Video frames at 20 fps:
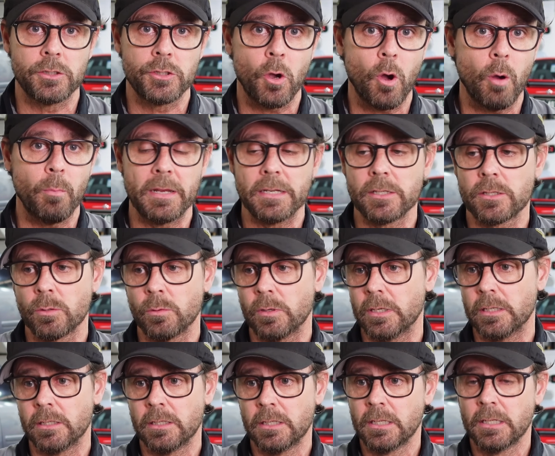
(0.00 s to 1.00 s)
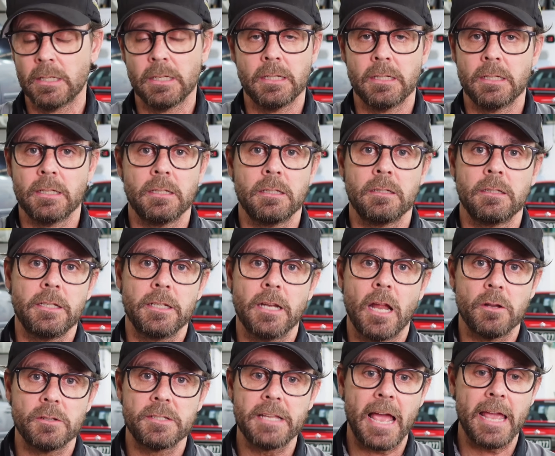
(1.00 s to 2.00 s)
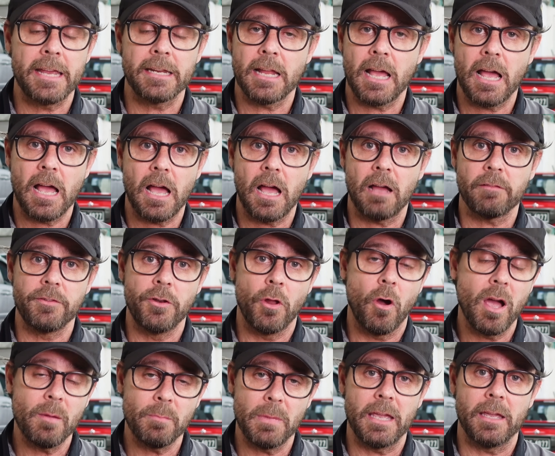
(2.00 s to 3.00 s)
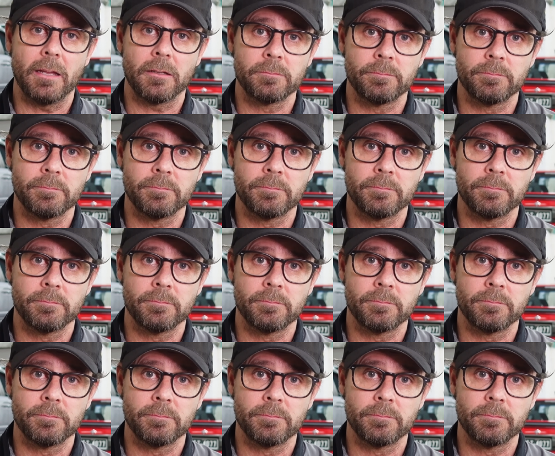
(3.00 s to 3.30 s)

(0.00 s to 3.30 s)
job into a day and a half nightmare.